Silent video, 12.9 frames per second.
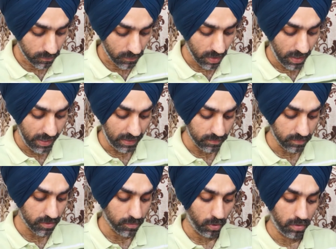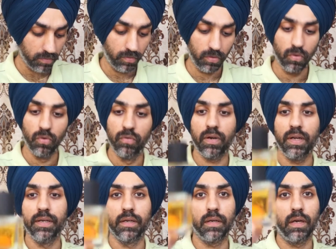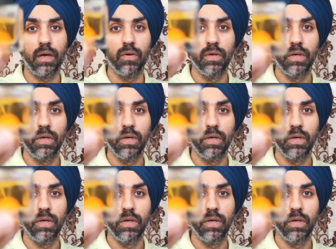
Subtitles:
I have this bottle for over a year now,